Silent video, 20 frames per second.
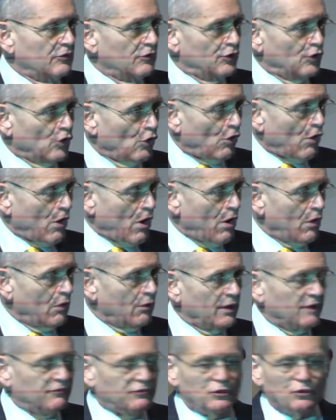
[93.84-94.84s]
euro,
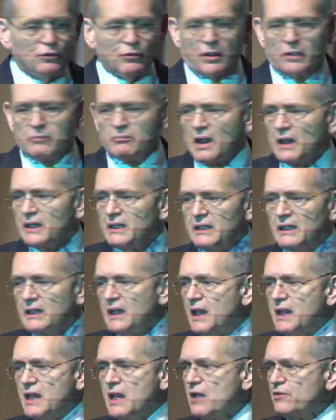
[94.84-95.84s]
if you earn money in
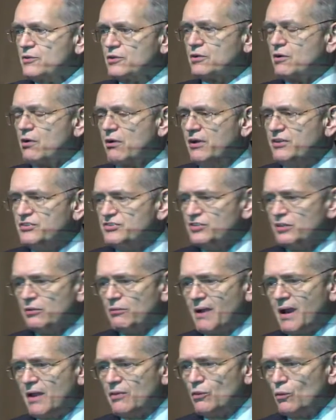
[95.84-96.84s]
any other currency
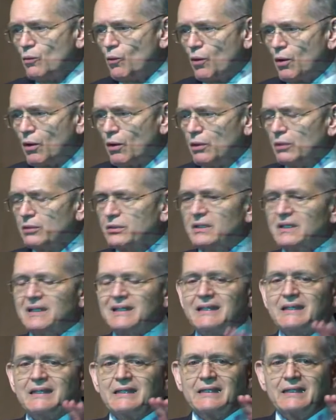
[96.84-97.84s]
around the world,
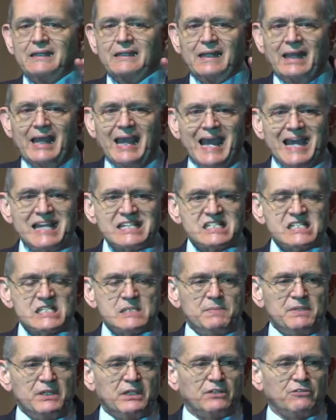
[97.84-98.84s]
it has to
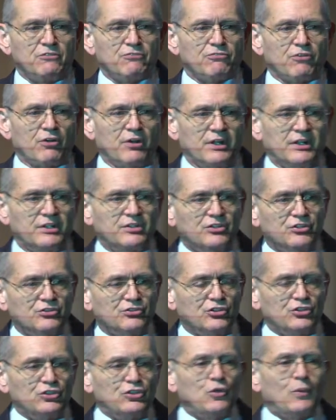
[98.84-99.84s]
be converted
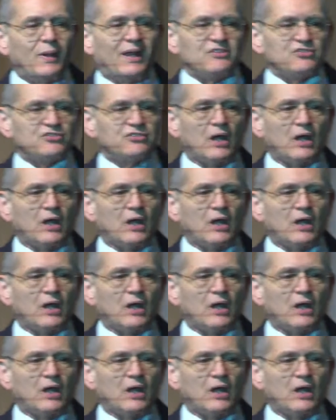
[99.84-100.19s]
to U.S.